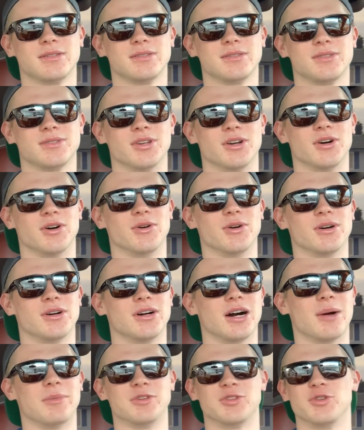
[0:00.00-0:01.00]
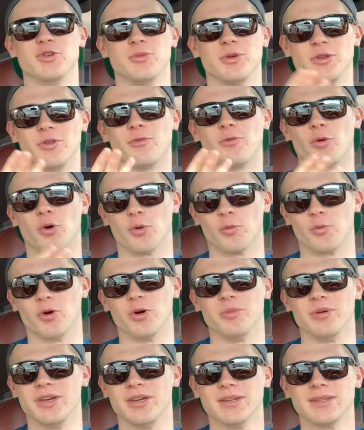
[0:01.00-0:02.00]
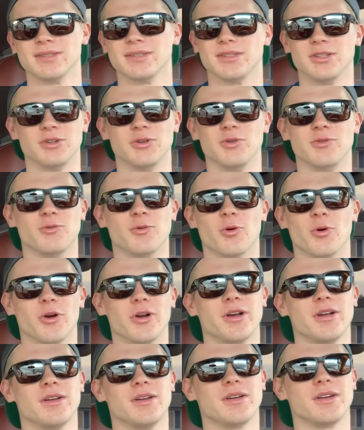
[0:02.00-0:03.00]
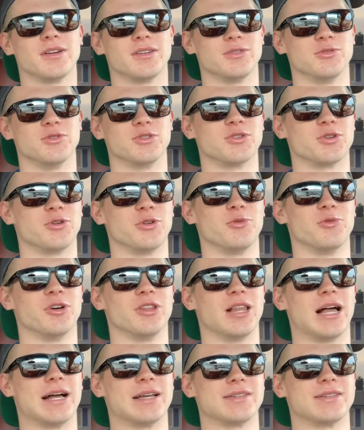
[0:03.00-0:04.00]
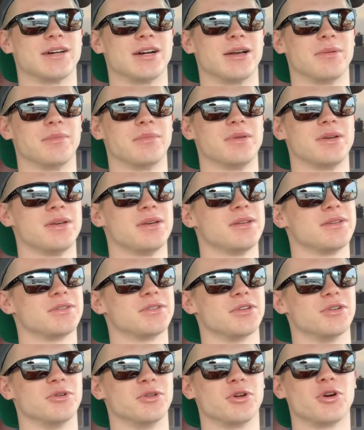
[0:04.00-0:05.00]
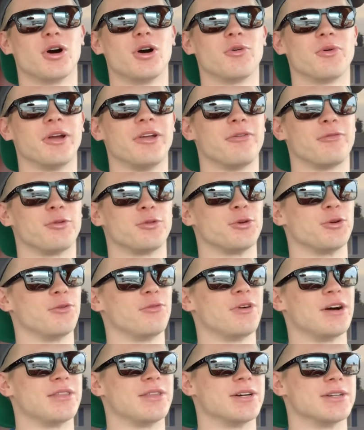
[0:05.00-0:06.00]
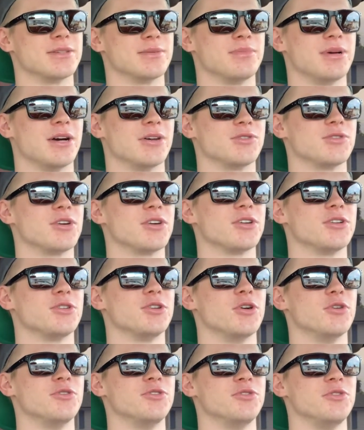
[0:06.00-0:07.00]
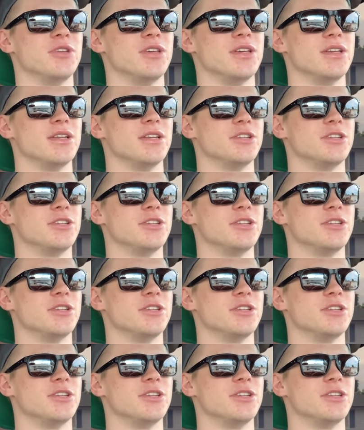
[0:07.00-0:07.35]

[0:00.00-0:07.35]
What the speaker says: So I'm assuming the Ford will be, the new Ford, because it was 31 last time. So they're all rated for 35,000 pounds. They're all going to tow what you need.